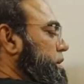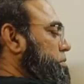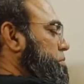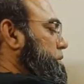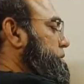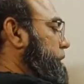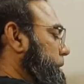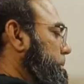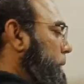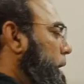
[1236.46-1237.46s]
thing to this
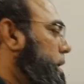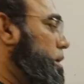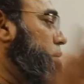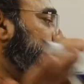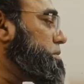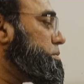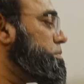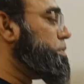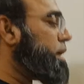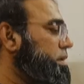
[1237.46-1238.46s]
side now
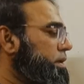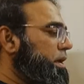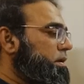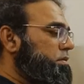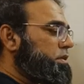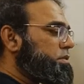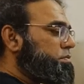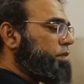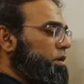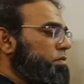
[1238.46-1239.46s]
guys you can take
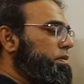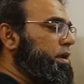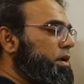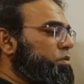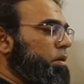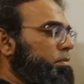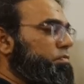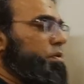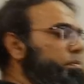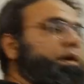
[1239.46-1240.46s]
this 1 over 8
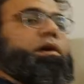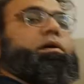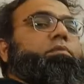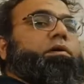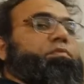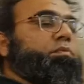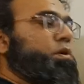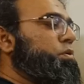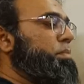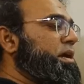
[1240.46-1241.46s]
common from here if you
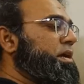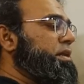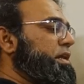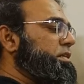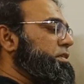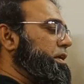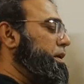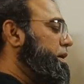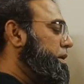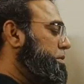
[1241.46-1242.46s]
want to make it
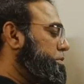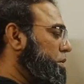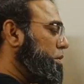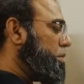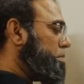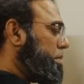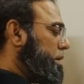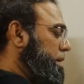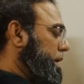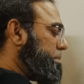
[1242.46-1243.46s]
easy
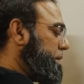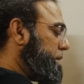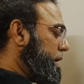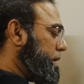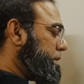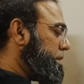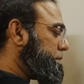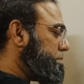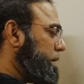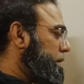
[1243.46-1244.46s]
so let me take
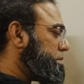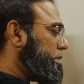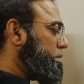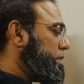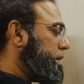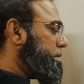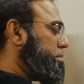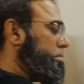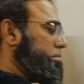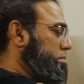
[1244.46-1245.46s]
this minus 1 over
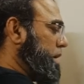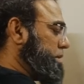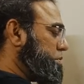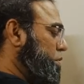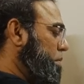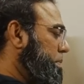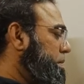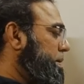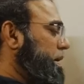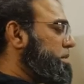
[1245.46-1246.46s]
8 as
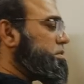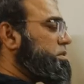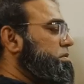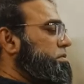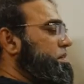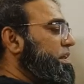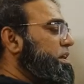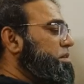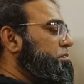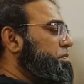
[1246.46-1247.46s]
common because this
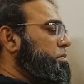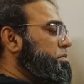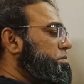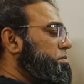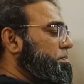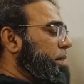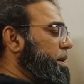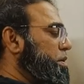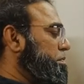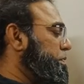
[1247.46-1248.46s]
really confused
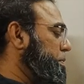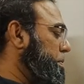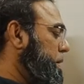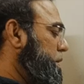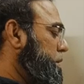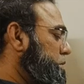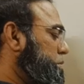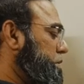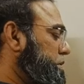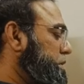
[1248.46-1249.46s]
many of you
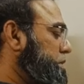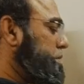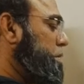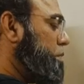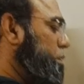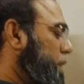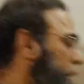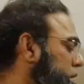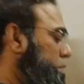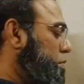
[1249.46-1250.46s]
so this is
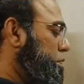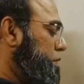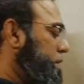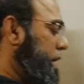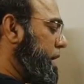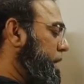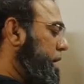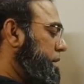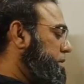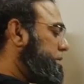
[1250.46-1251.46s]
1 over
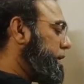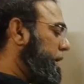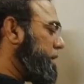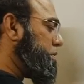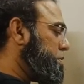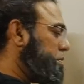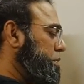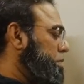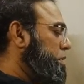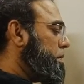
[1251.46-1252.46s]
8
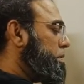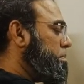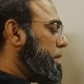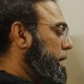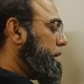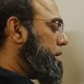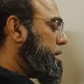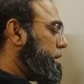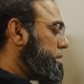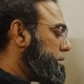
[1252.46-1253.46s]
into
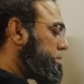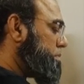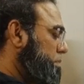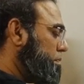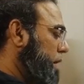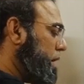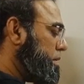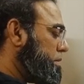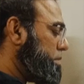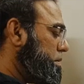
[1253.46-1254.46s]
minus
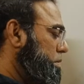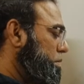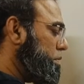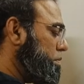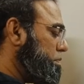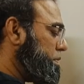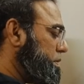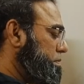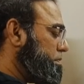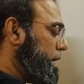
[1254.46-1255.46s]
1
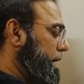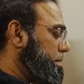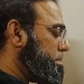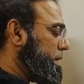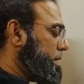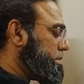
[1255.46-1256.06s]
over y